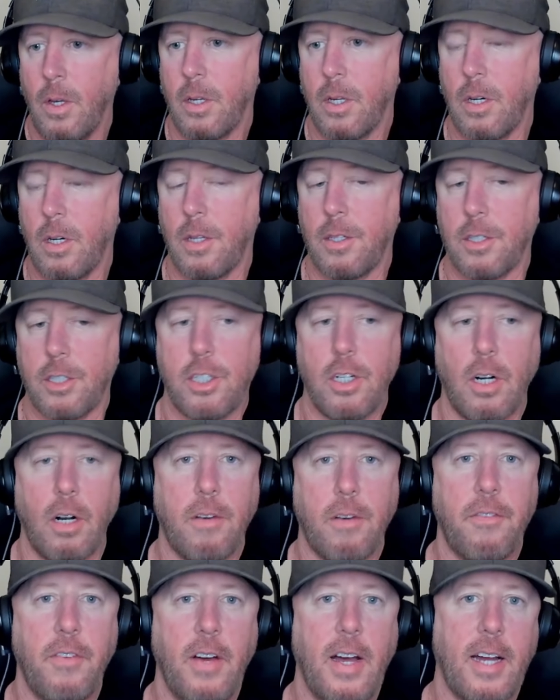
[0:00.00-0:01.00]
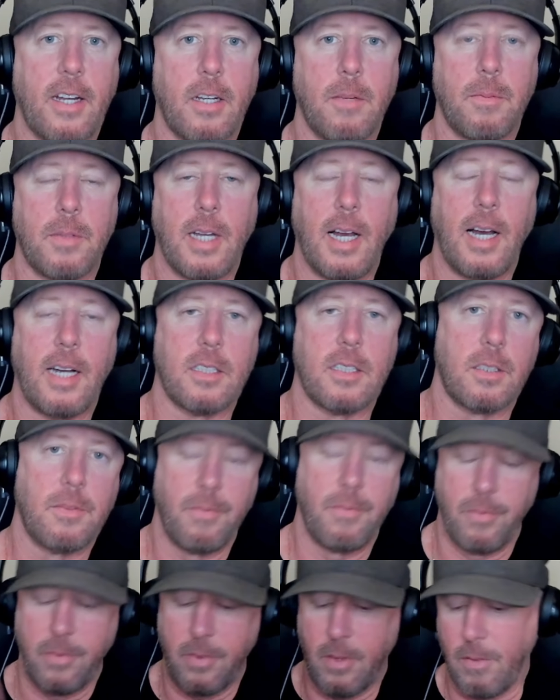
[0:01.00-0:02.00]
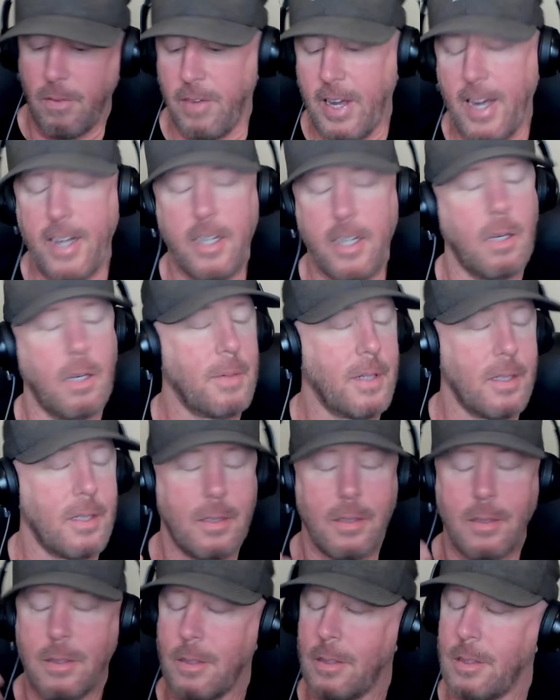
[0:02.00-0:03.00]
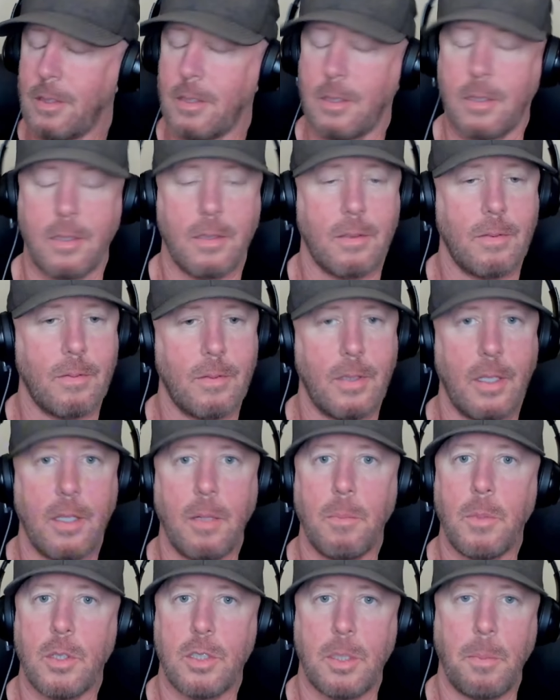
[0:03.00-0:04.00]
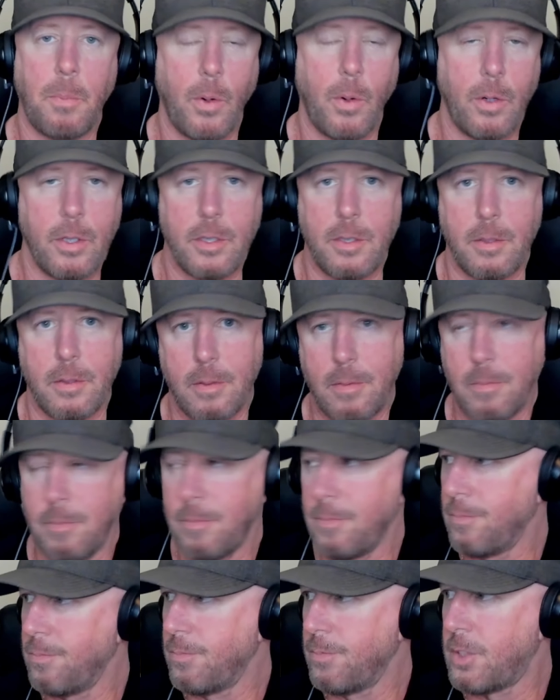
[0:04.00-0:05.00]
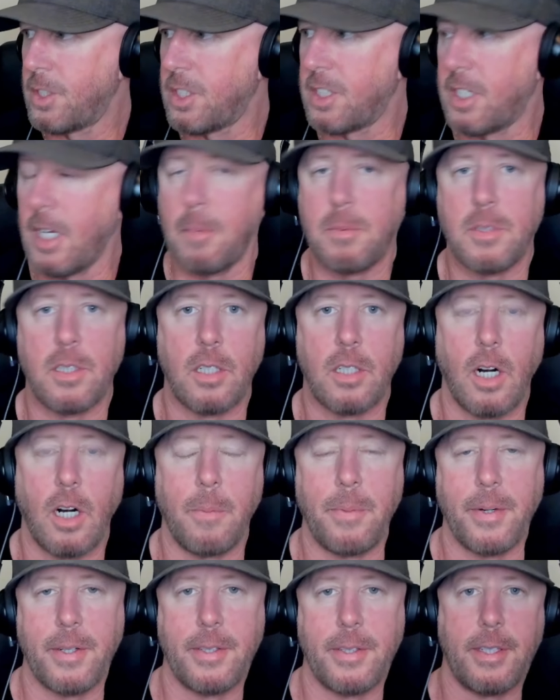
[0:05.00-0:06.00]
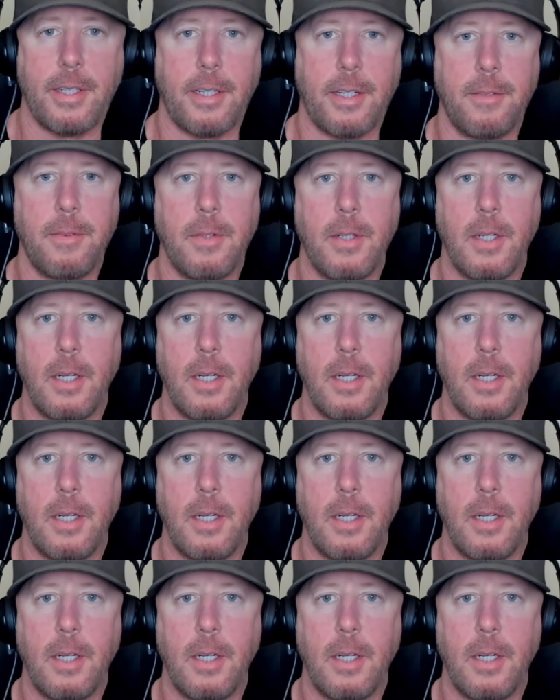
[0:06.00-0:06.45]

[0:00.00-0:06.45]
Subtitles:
You know, the shark vacuum, guys, vacuuming is one of the most important steps in carpet cleaning.